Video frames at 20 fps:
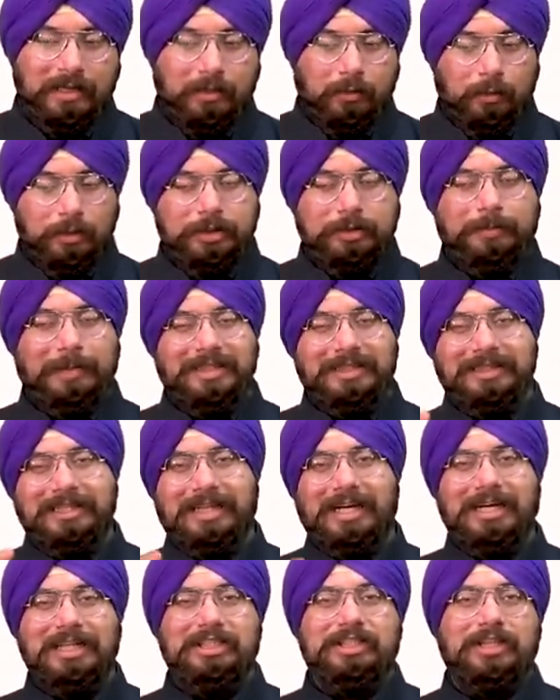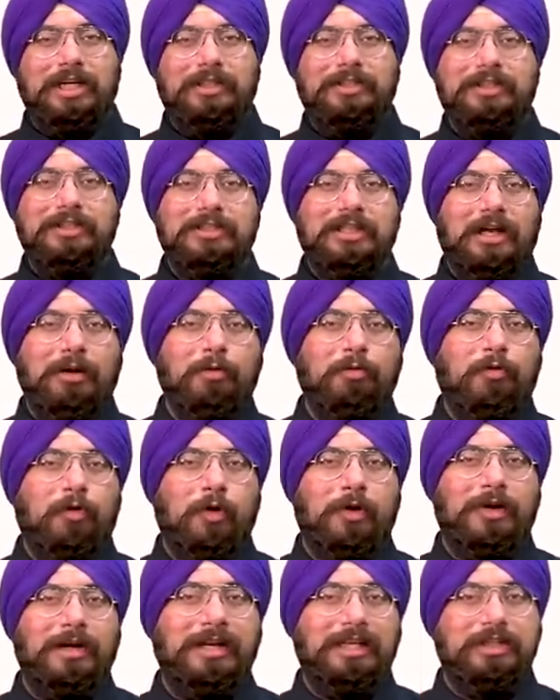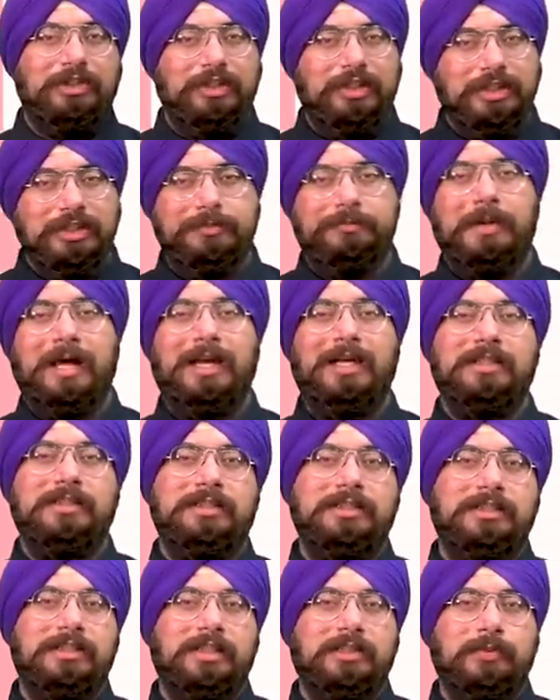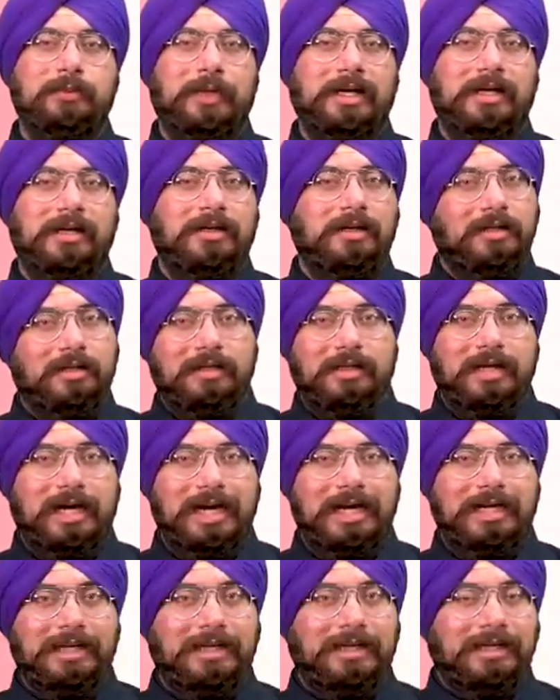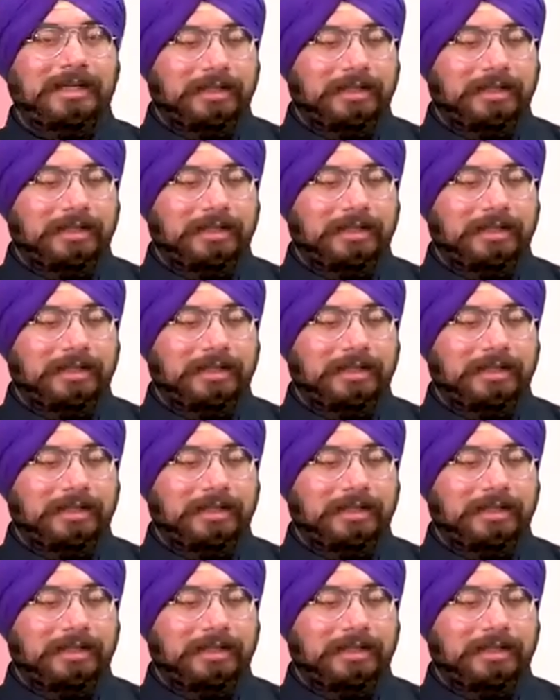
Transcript: which basically changes our foreign exchange balances as well, right?